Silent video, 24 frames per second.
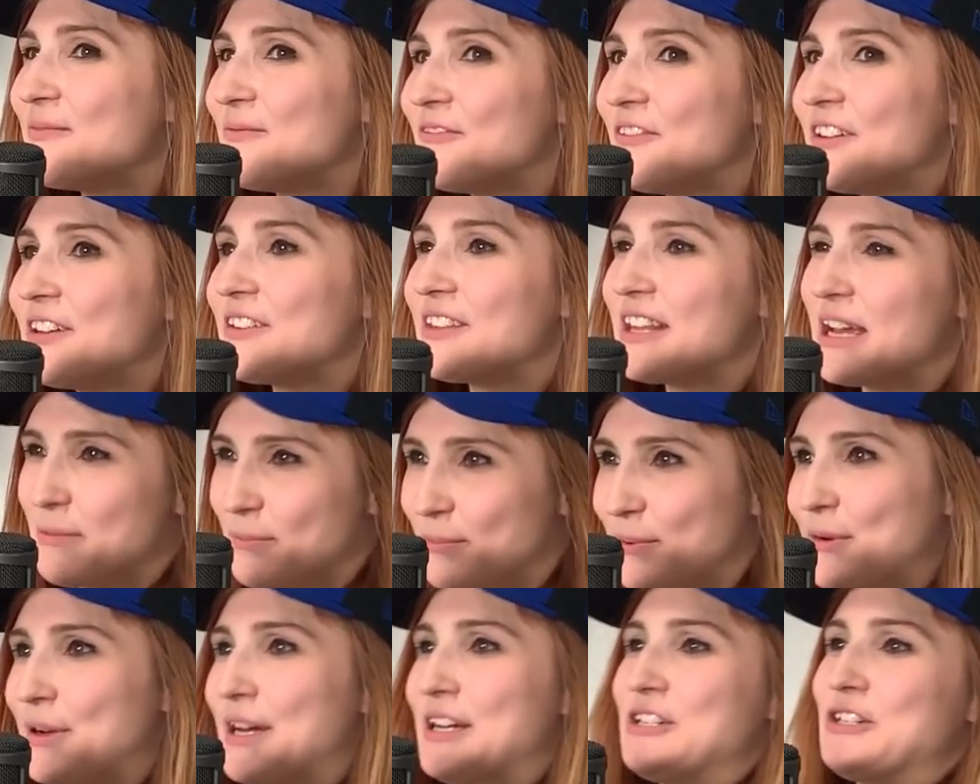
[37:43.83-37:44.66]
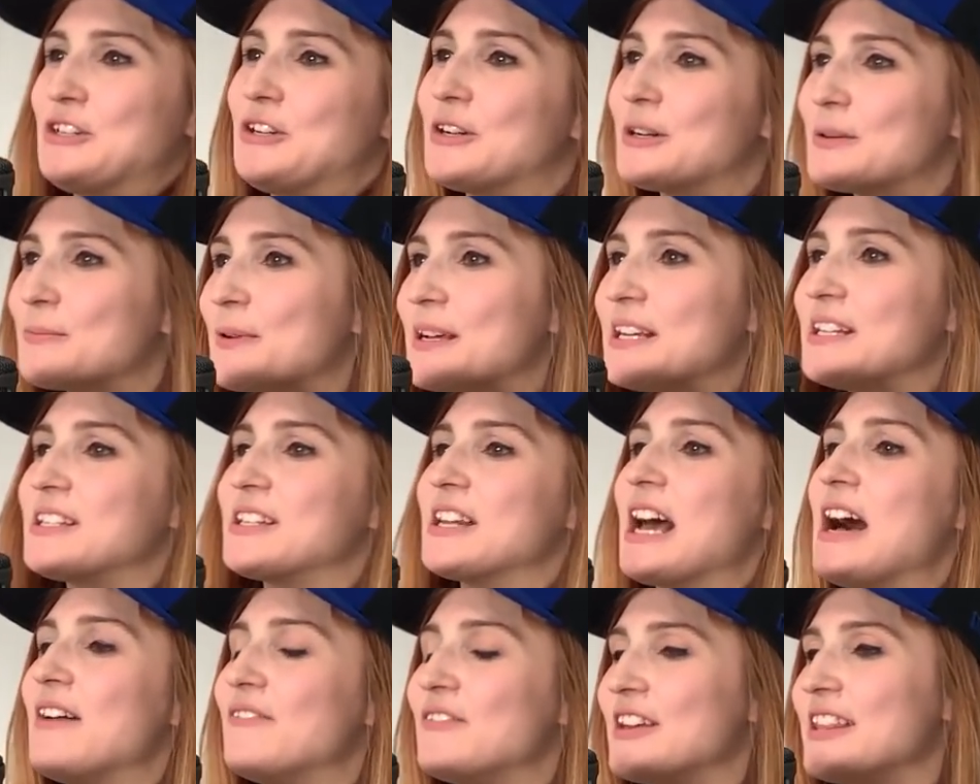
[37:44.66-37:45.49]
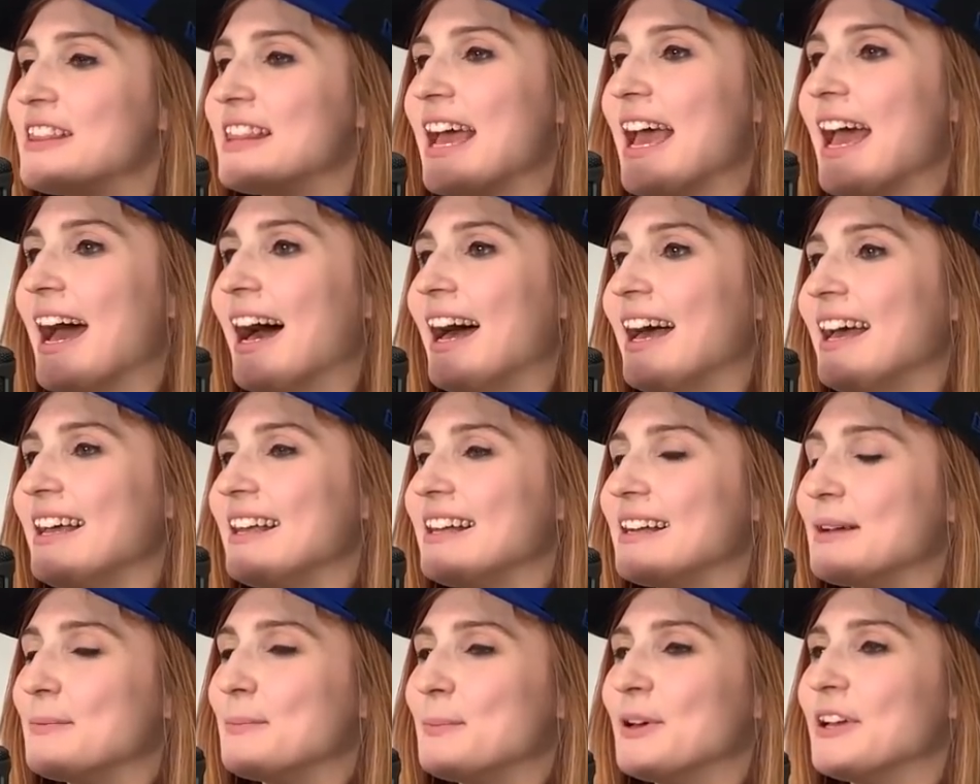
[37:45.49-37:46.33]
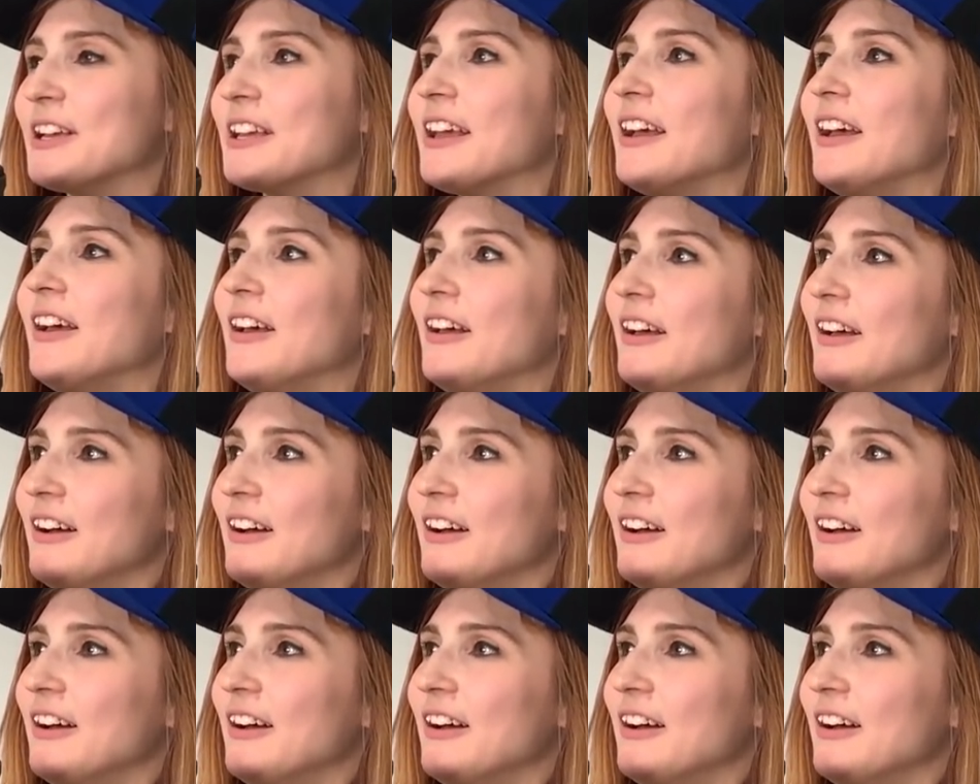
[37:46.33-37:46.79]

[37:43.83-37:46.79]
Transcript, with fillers: of them feel that pressure based off of that, and I'm like,